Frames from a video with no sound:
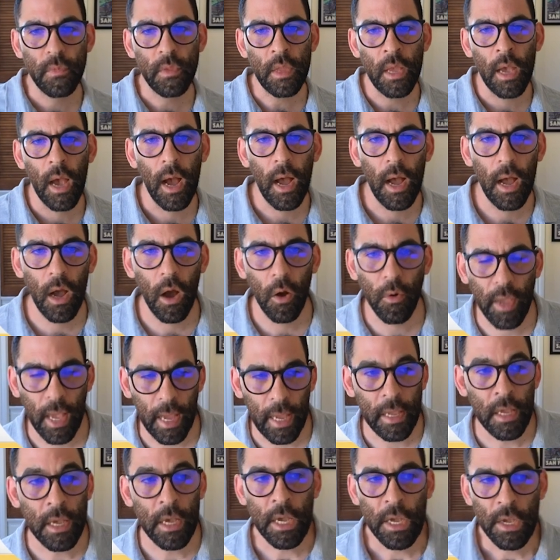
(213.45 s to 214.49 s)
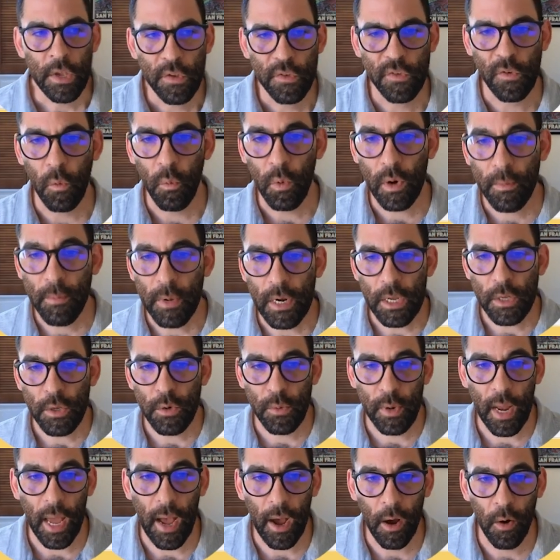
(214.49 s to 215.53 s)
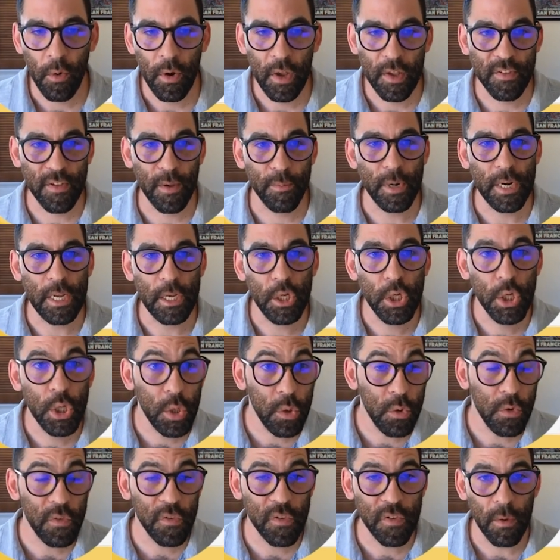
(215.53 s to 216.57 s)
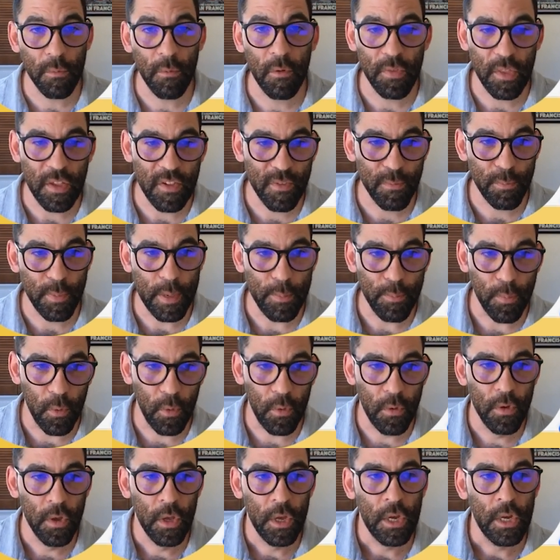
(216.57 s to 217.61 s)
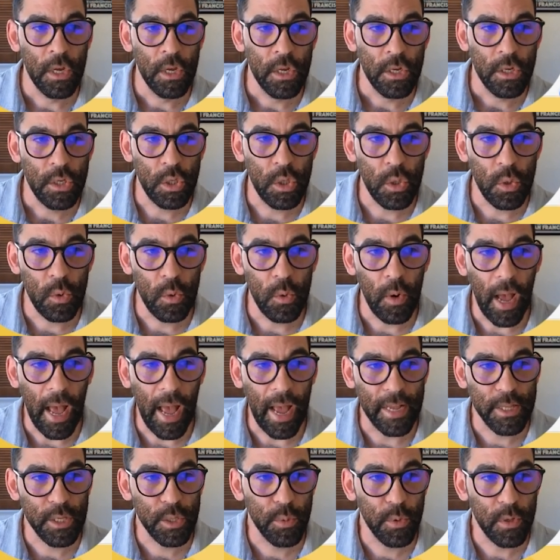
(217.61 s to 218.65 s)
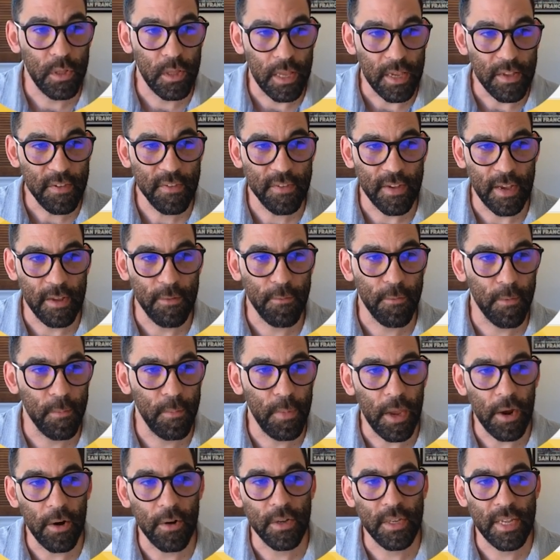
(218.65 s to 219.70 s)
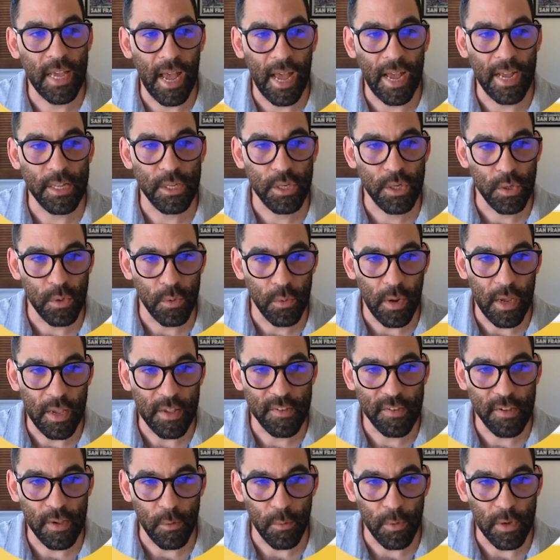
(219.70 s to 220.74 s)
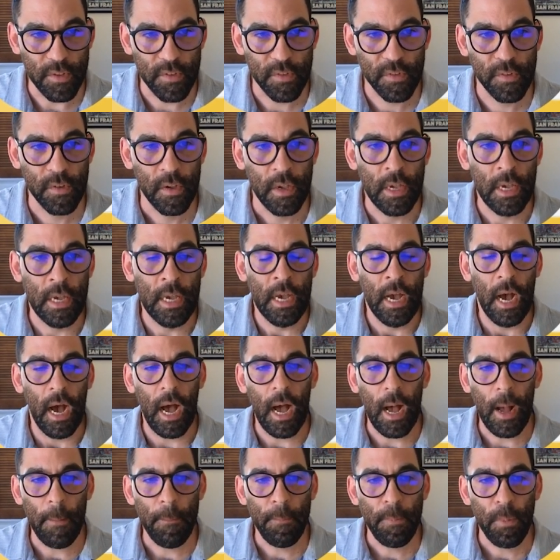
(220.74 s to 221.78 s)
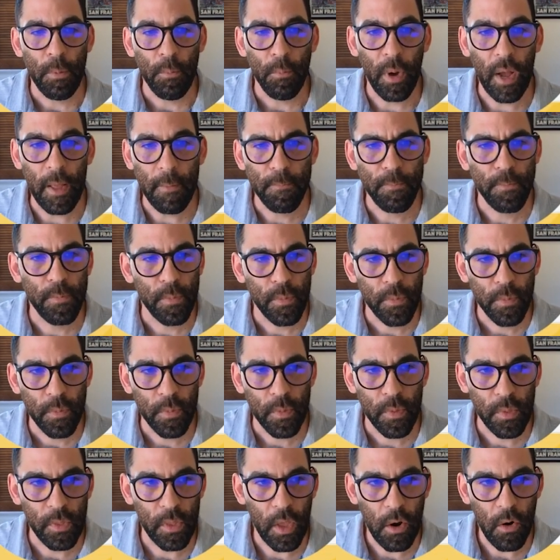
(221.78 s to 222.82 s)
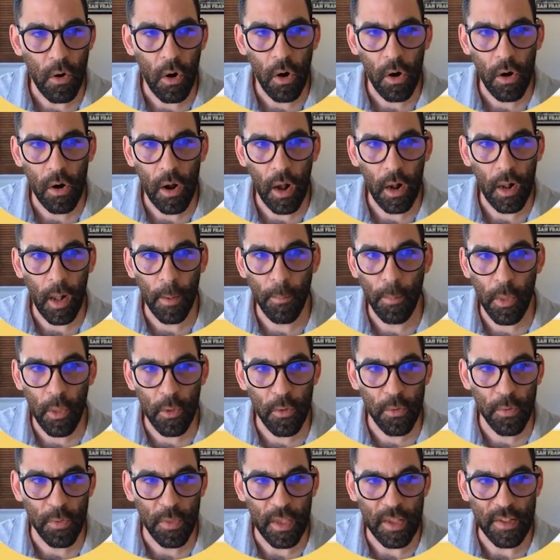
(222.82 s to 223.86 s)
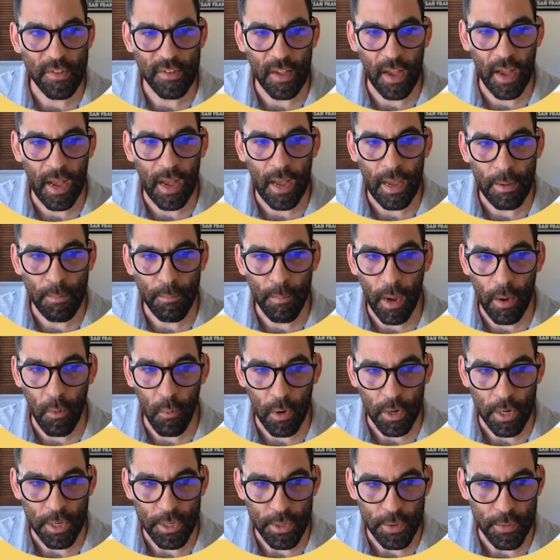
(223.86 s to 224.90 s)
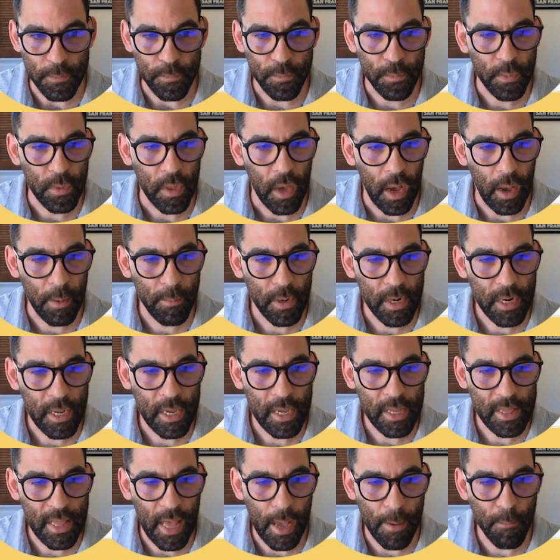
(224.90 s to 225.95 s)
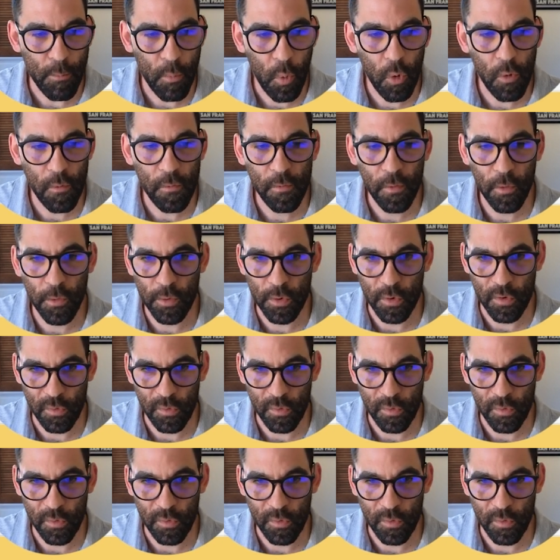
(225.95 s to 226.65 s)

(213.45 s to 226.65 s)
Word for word: Uh, okay, so what I'm gonna do now is I'm gonna choose some of these people to add to a list, and from there to add to a sequence. Um, but there are a couple other things I might wanna do. I'm gonna hit that More Filters